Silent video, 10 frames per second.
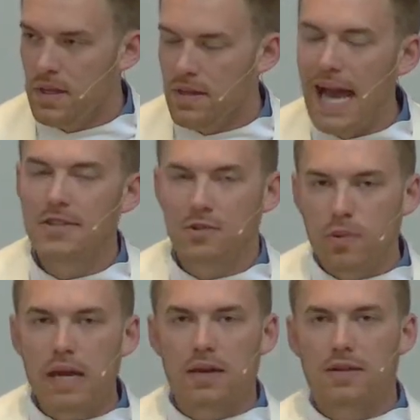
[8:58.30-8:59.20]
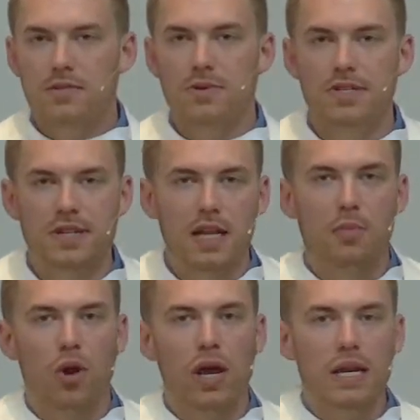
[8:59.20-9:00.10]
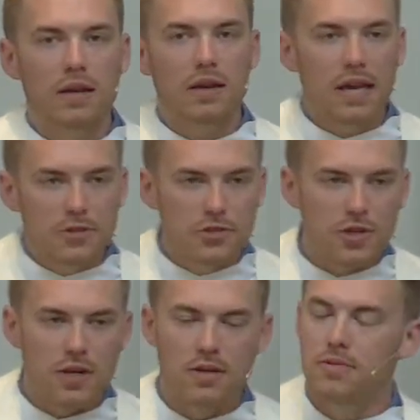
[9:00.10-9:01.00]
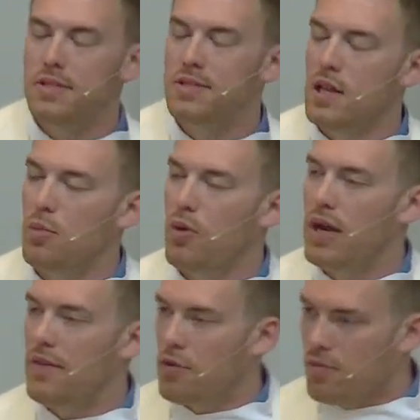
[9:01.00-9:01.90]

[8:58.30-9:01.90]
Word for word: Last week, we celebrated Easter. We celebrated the